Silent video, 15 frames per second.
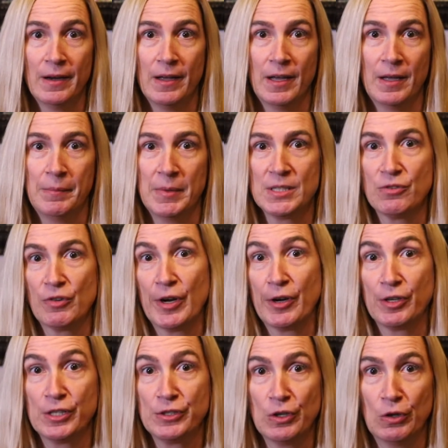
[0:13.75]
It's rare
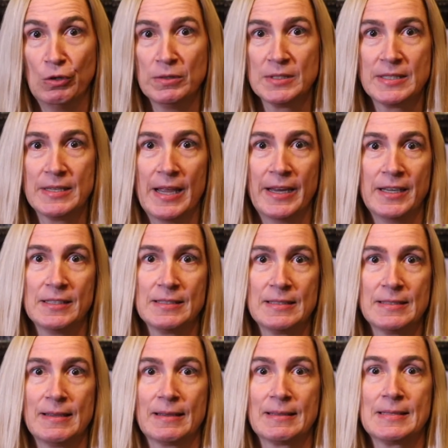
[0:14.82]
in adults, and
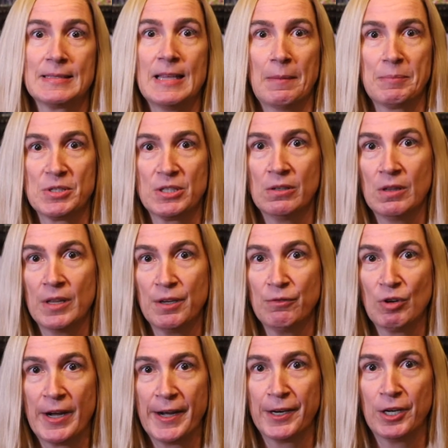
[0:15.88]
it's exceptionally
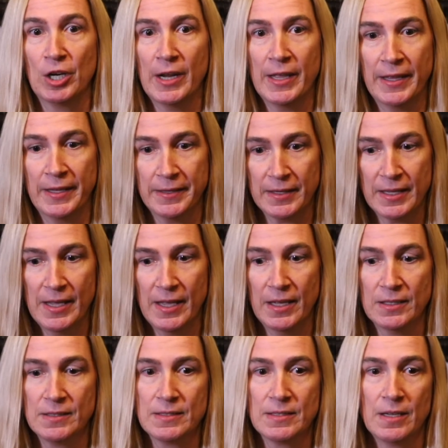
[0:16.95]
rare in
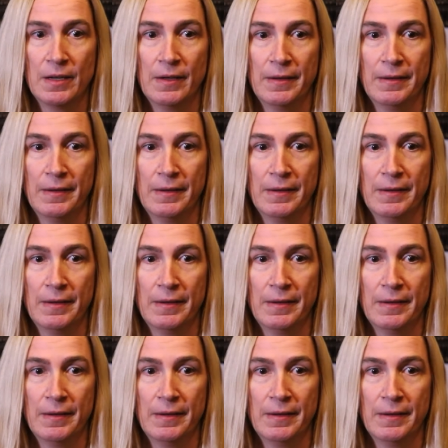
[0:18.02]
kids.